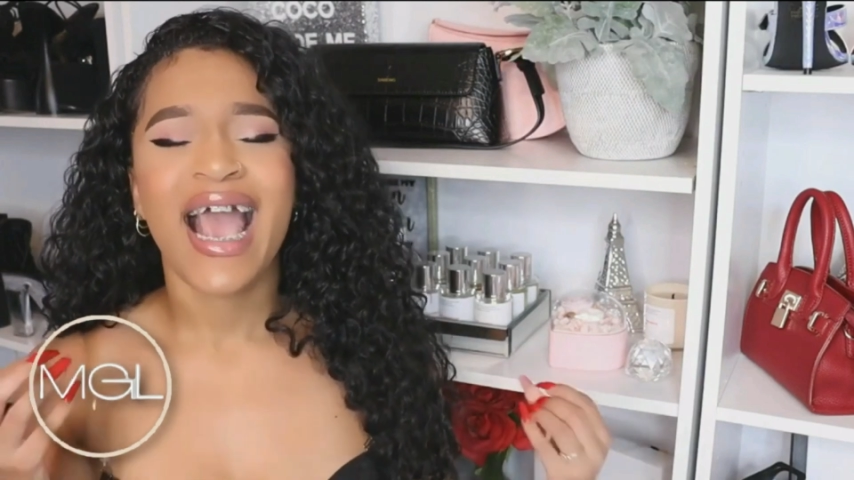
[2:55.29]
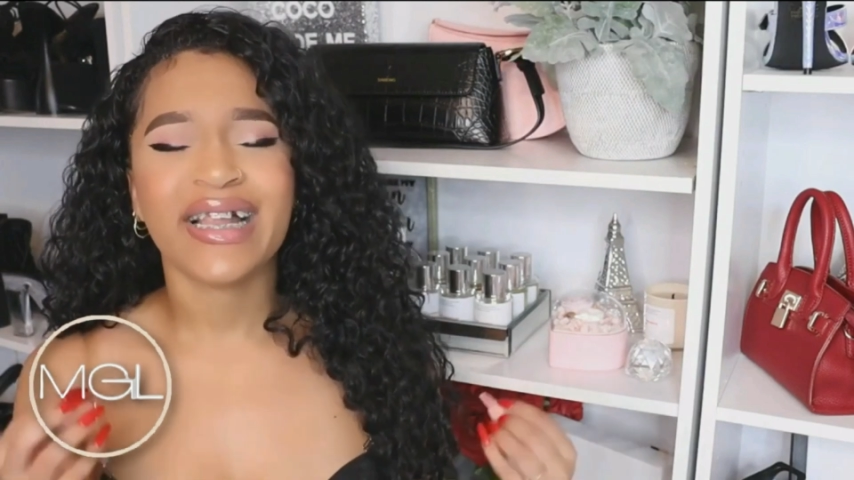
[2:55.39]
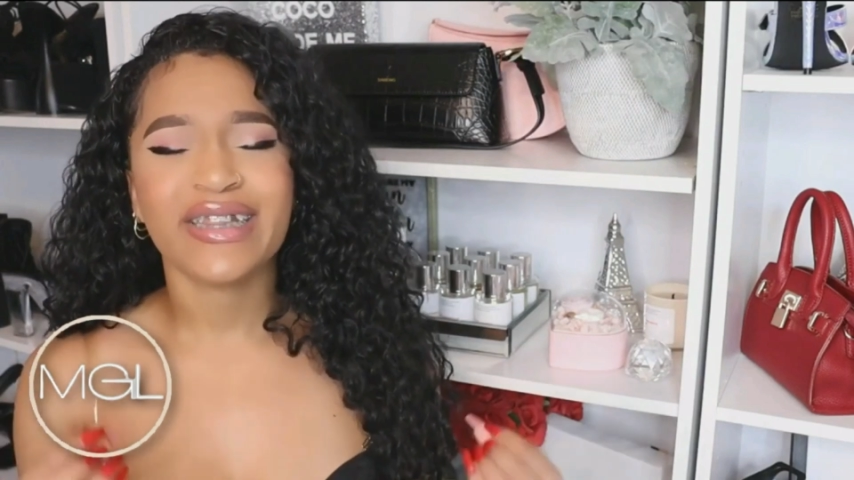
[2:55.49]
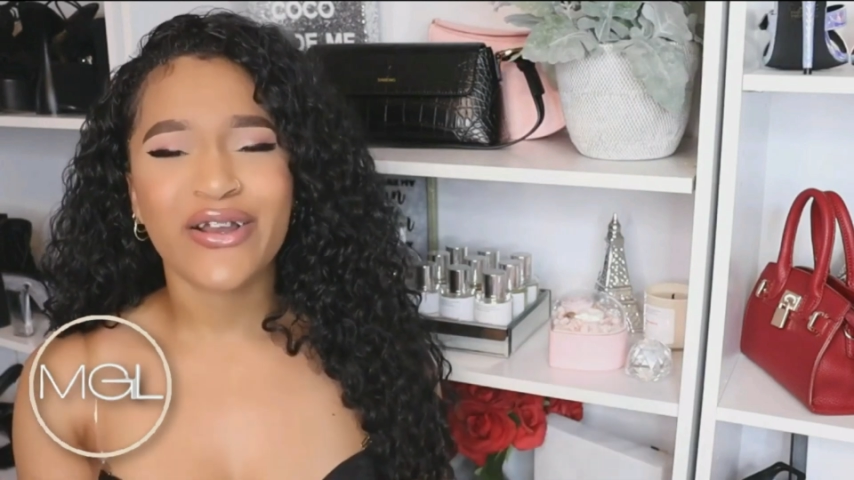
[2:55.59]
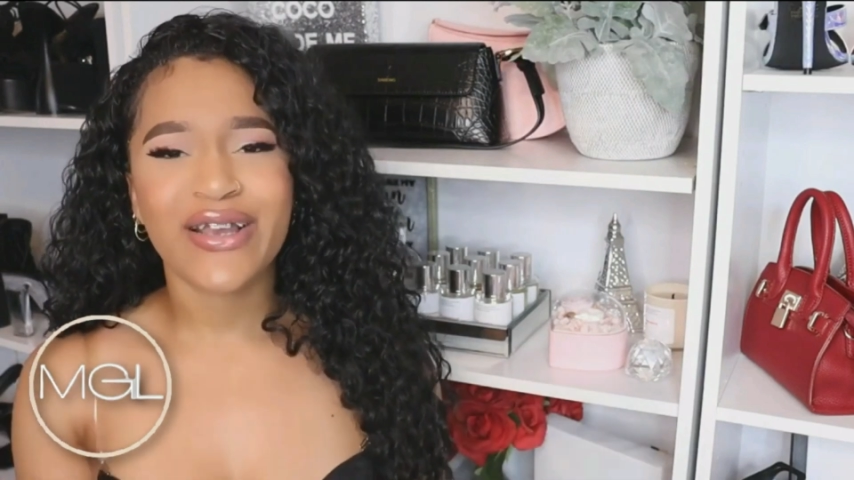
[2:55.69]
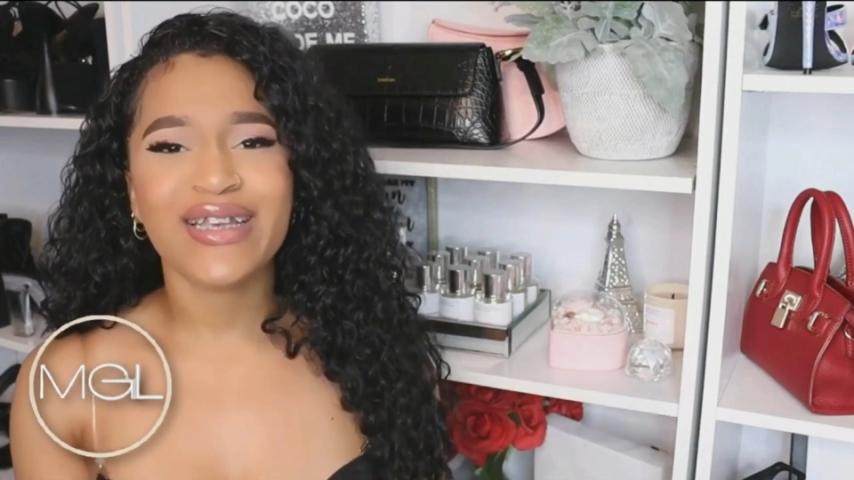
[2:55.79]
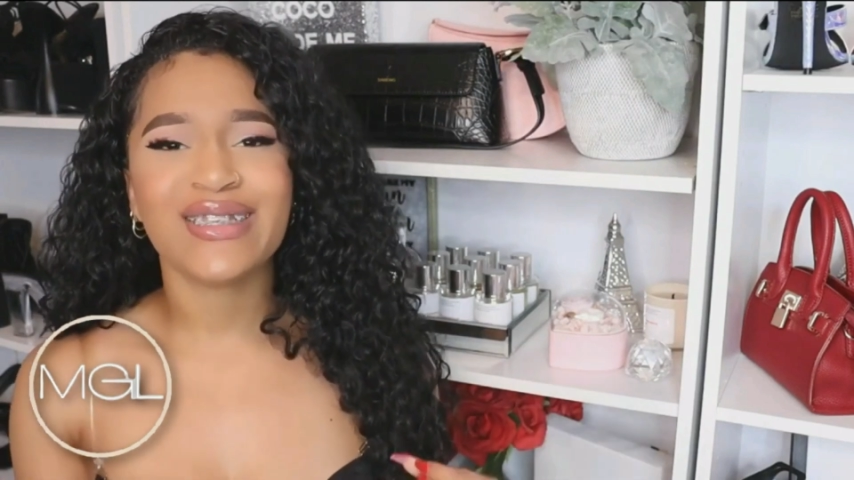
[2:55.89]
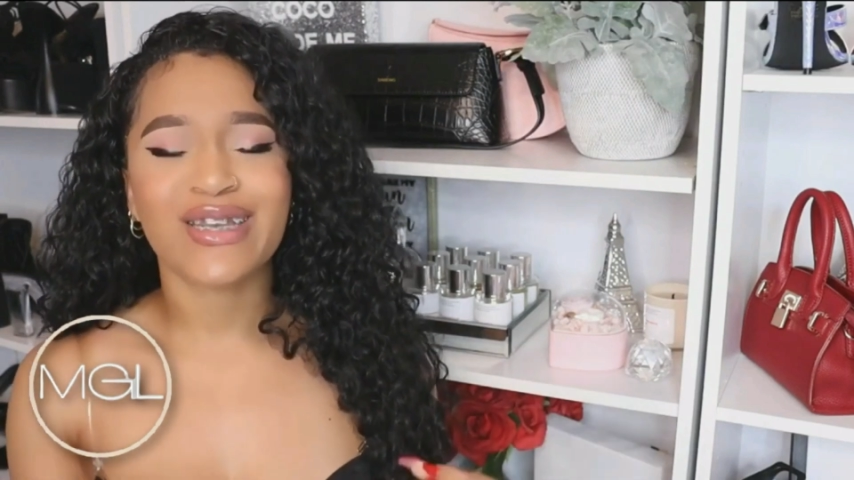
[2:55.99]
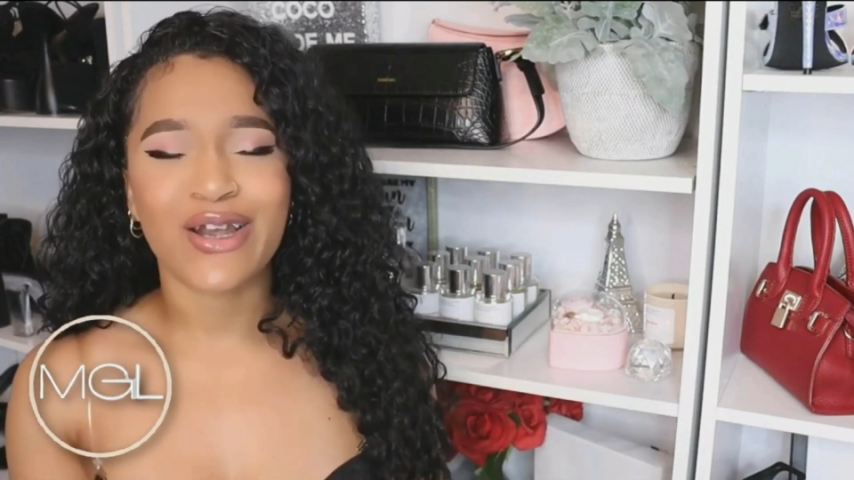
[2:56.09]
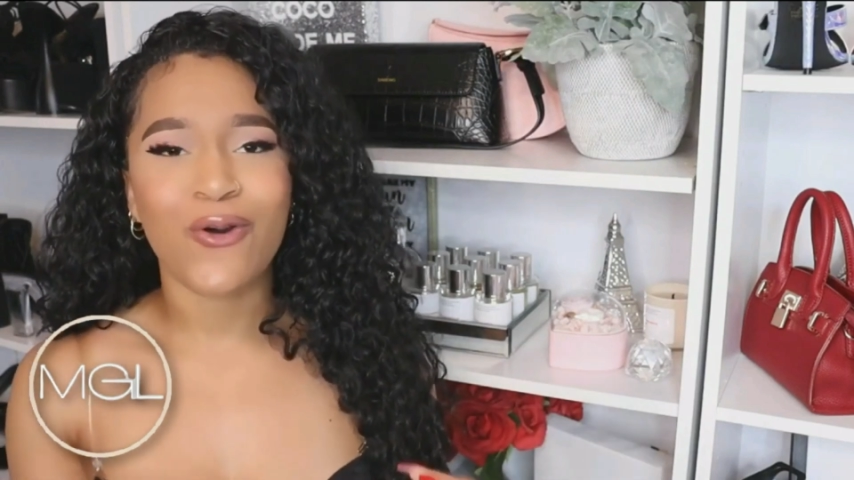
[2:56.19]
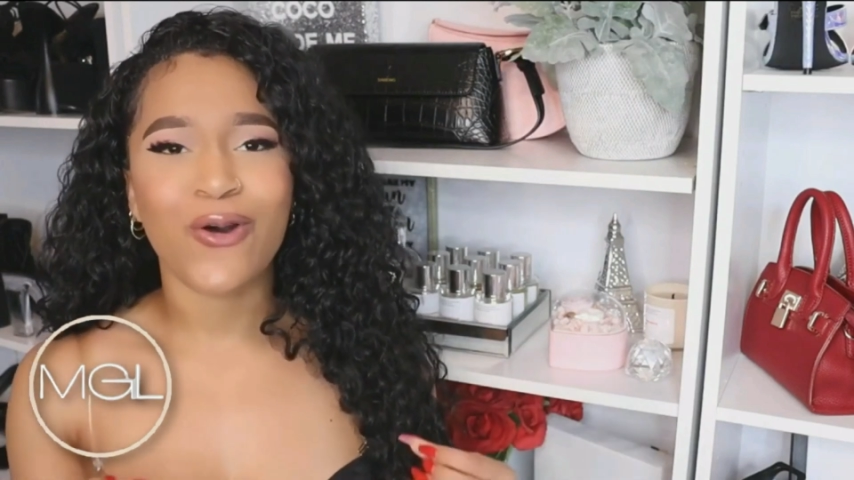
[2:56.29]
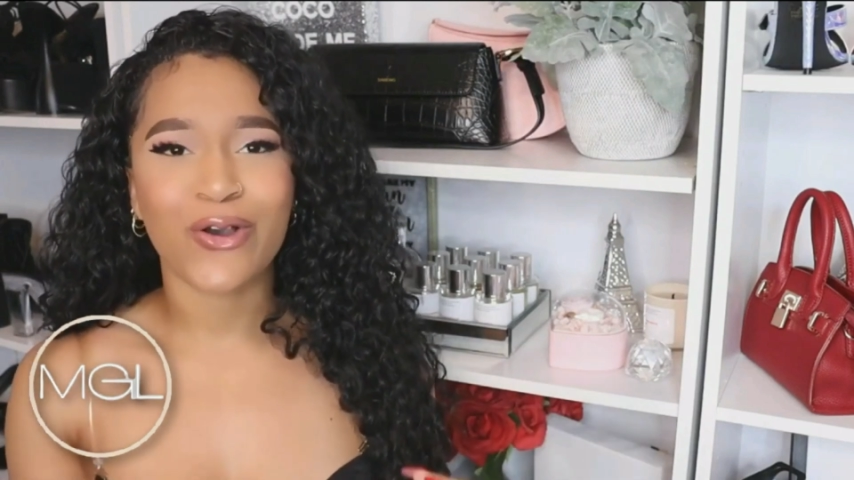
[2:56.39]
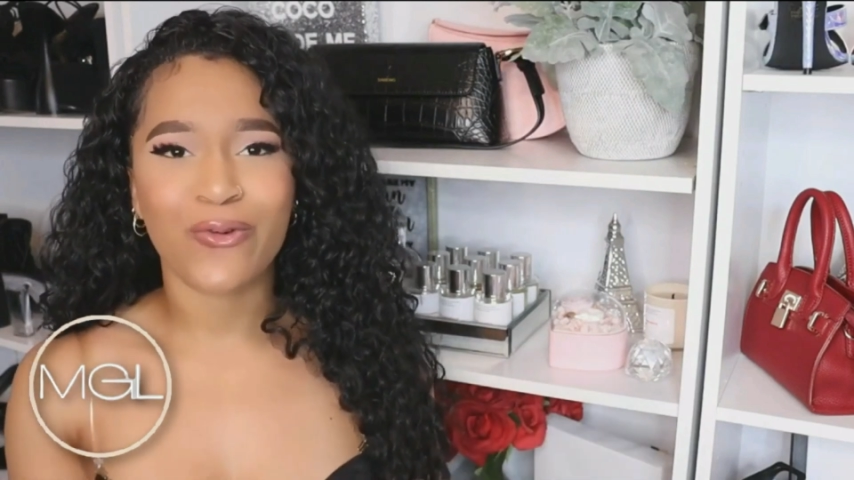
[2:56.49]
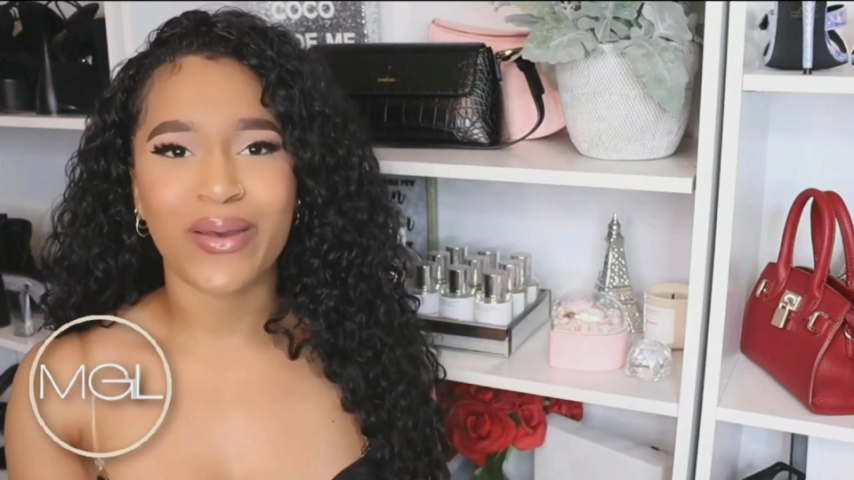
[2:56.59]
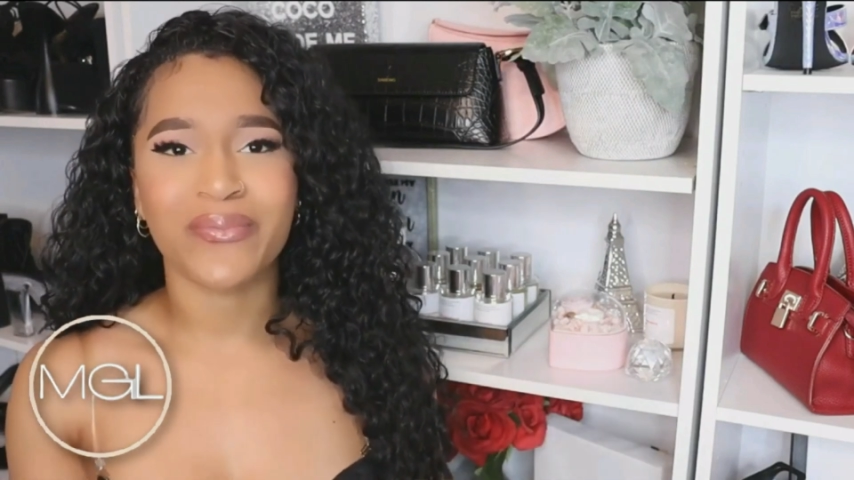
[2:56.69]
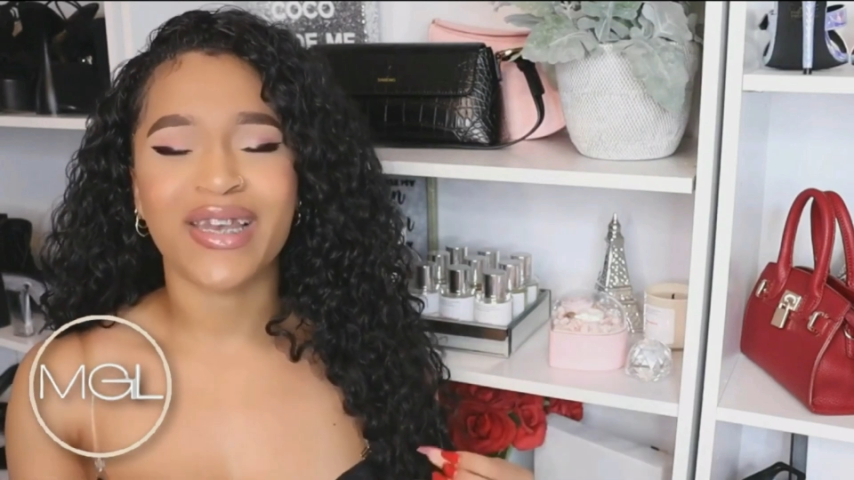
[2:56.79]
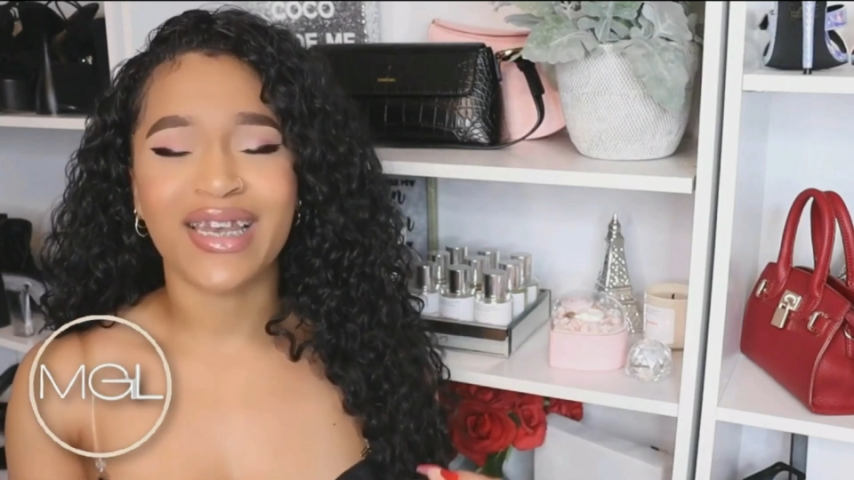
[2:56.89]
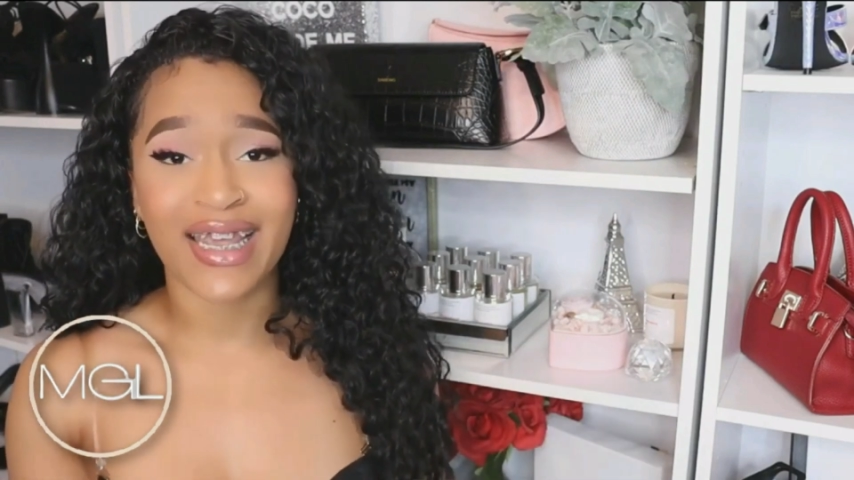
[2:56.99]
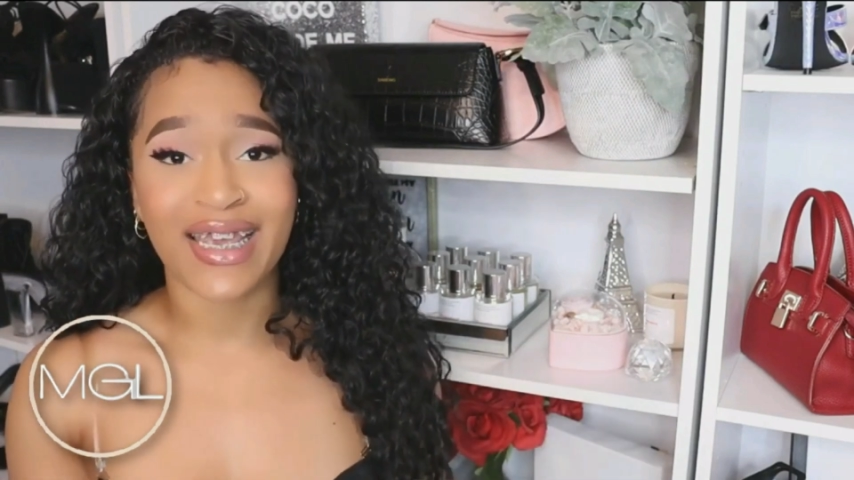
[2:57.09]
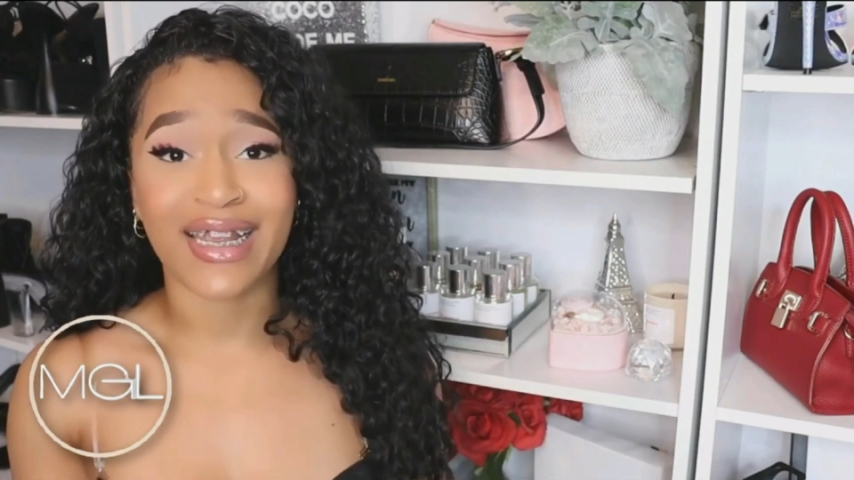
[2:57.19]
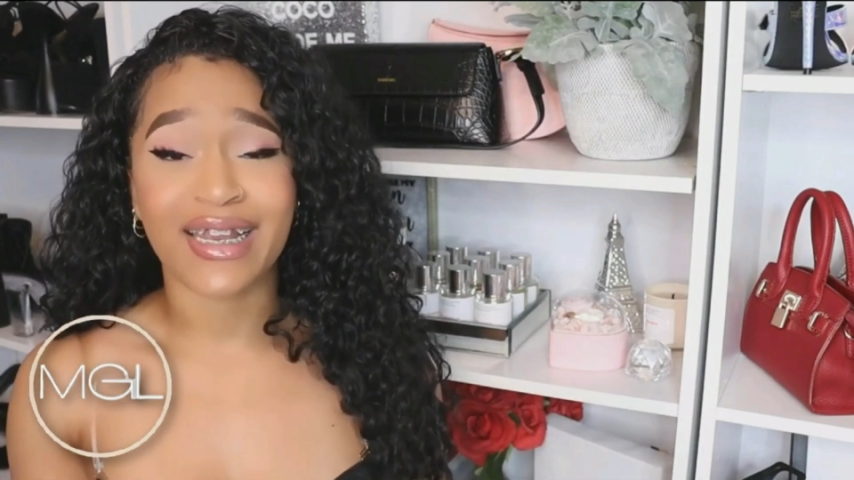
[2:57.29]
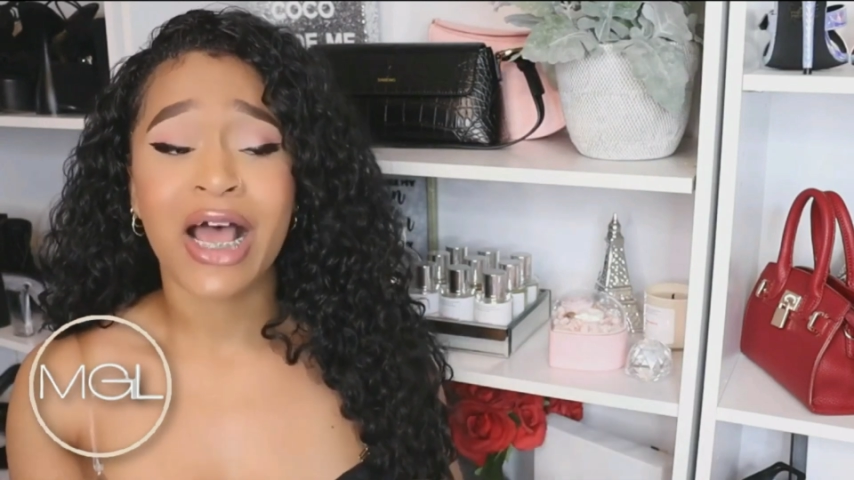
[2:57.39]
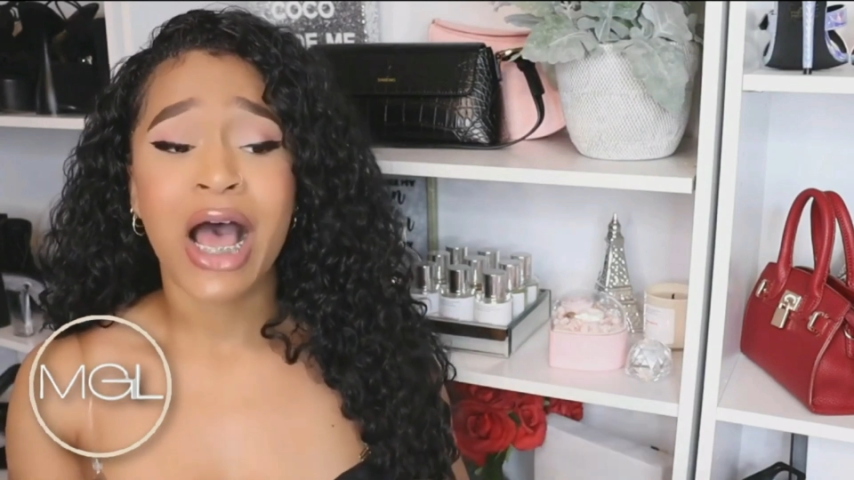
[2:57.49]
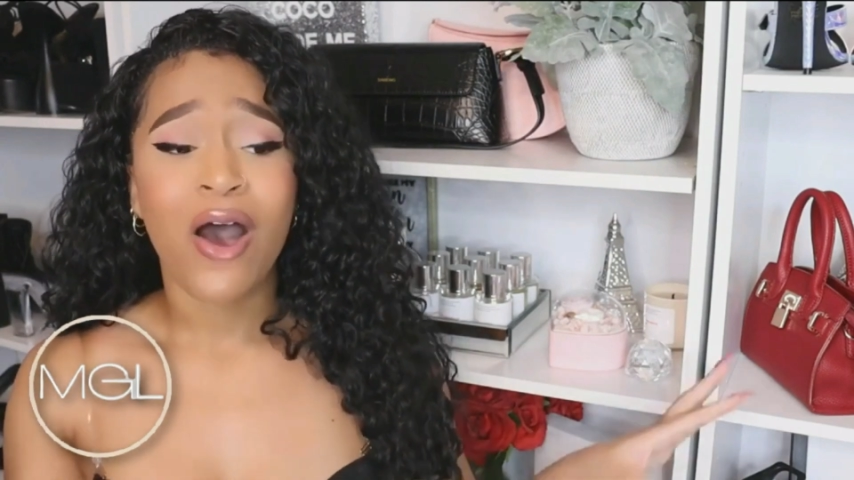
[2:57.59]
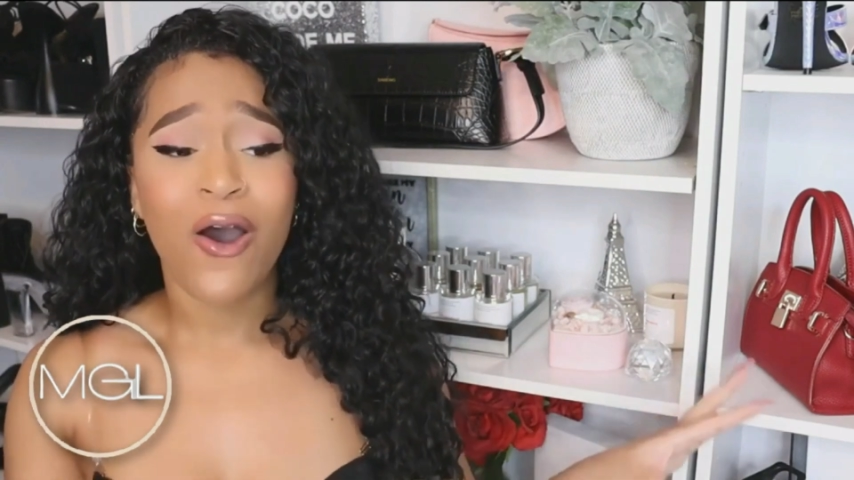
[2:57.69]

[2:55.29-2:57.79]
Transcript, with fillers: and there is no equipment needed.